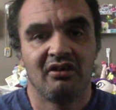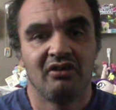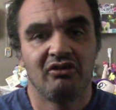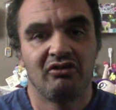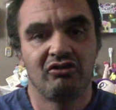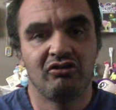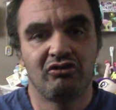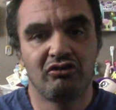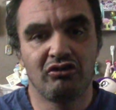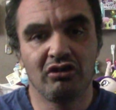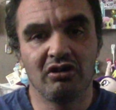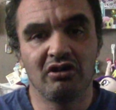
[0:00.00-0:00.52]

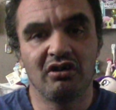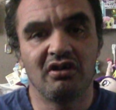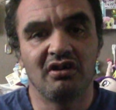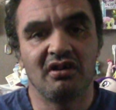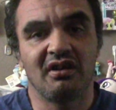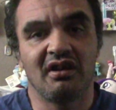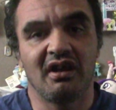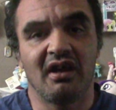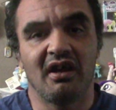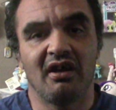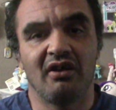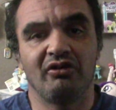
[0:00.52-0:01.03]

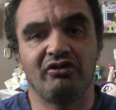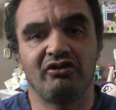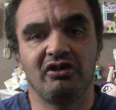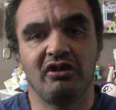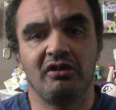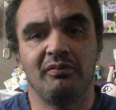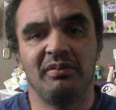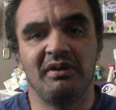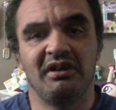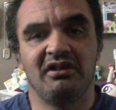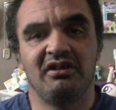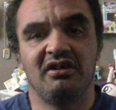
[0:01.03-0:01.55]
Should L
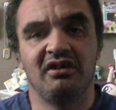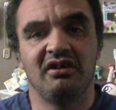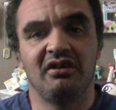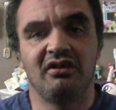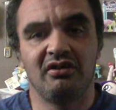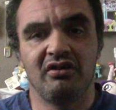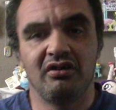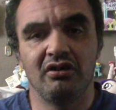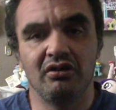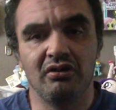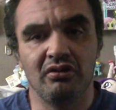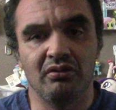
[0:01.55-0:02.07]
G B T
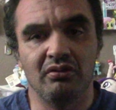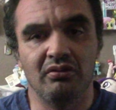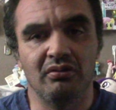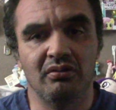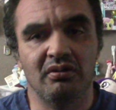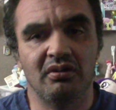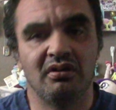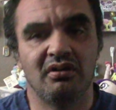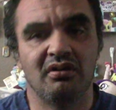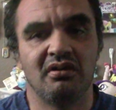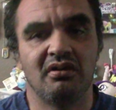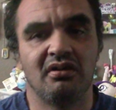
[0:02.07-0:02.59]

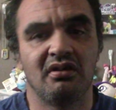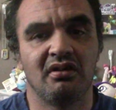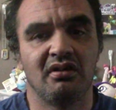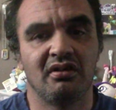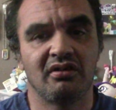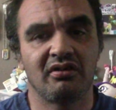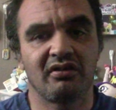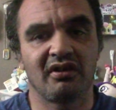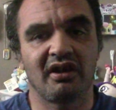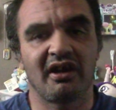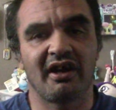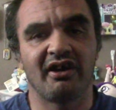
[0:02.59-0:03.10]
Q
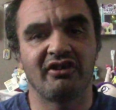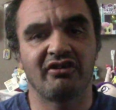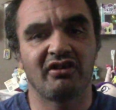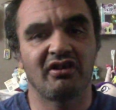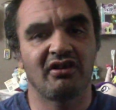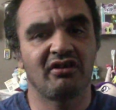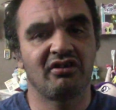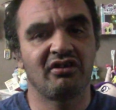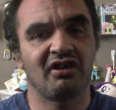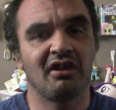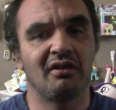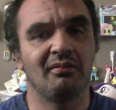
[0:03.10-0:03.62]
slash
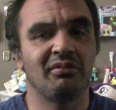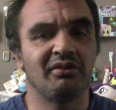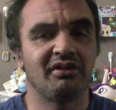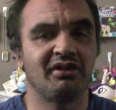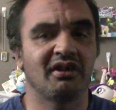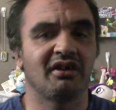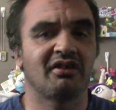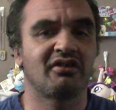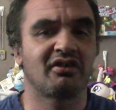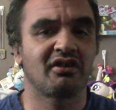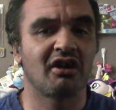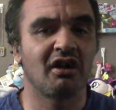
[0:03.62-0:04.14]

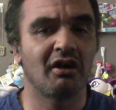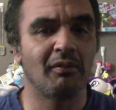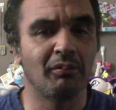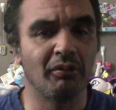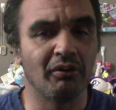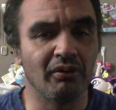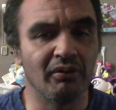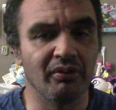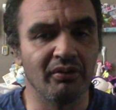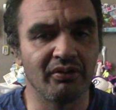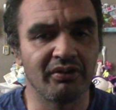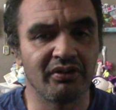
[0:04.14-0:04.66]
same-sex
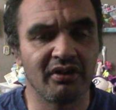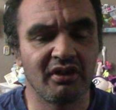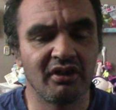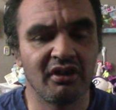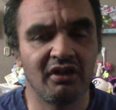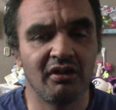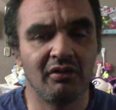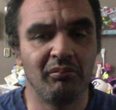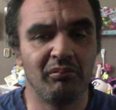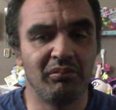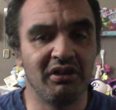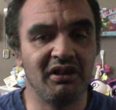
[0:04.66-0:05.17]
couples
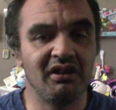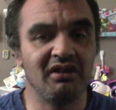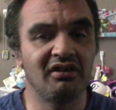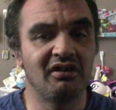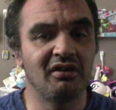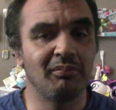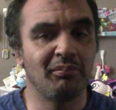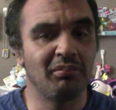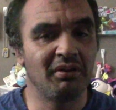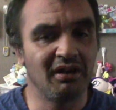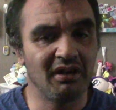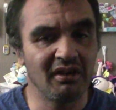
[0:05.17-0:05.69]
be
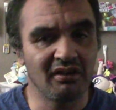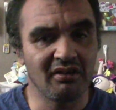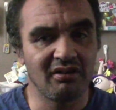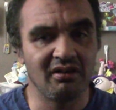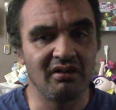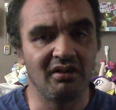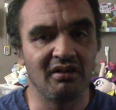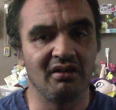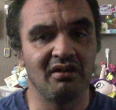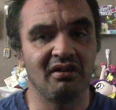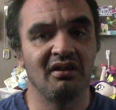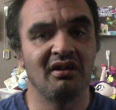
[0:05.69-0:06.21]

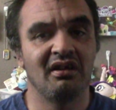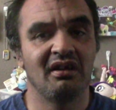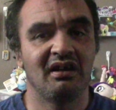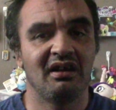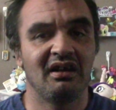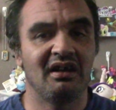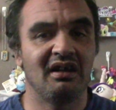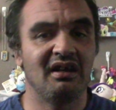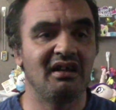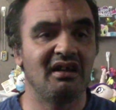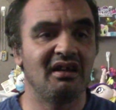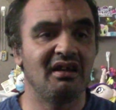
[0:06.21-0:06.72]
depicted
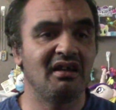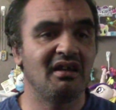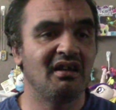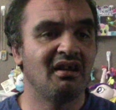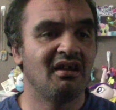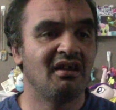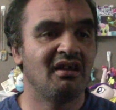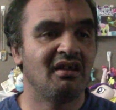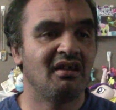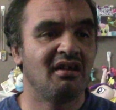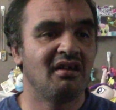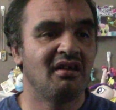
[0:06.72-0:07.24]
in
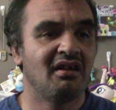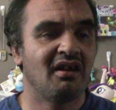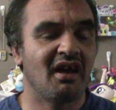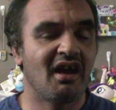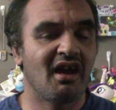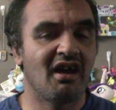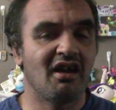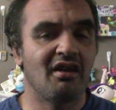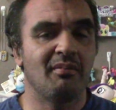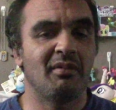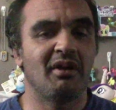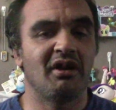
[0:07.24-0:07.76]

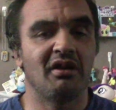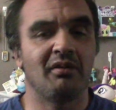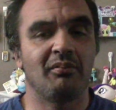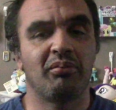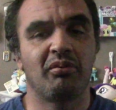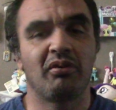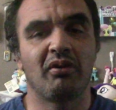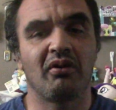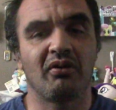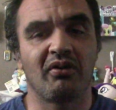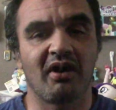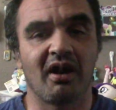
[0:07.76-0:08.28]
animated
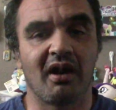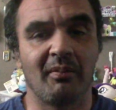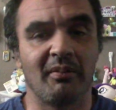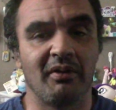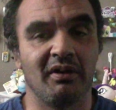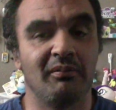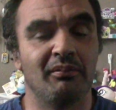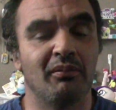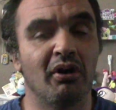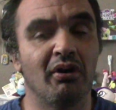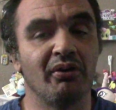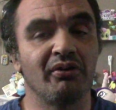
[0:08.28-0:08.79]

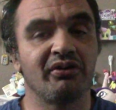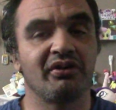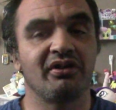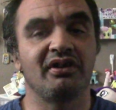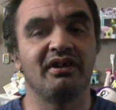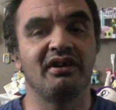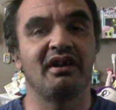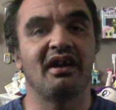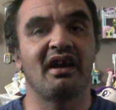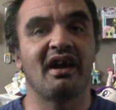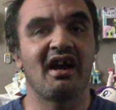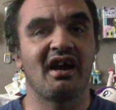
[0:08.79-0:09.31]
programming,
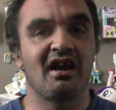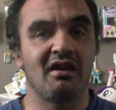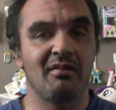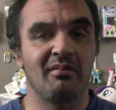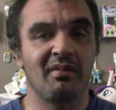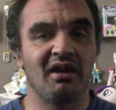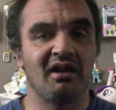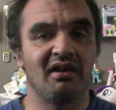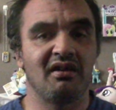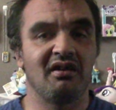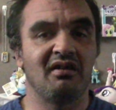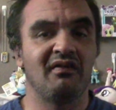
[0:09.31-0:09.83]
mostly
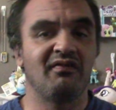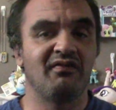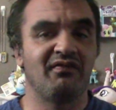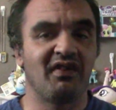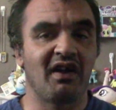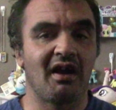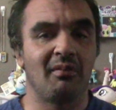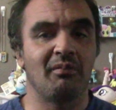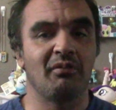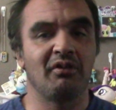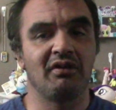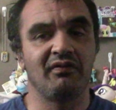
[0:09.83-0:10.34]
animated
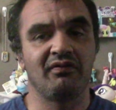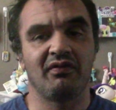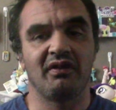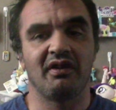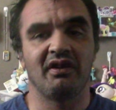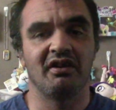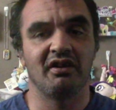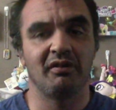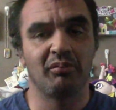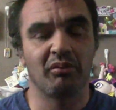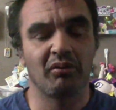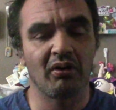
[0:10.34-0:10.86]

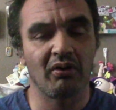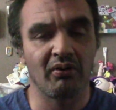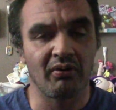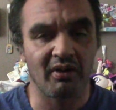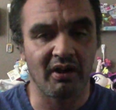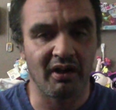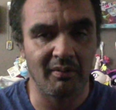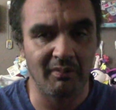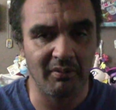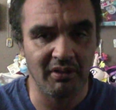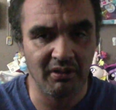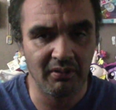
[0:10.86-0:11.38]
family-friendly
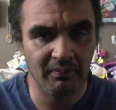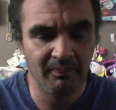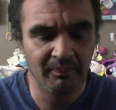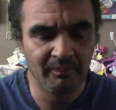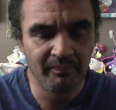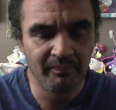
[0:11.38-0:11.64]
programming?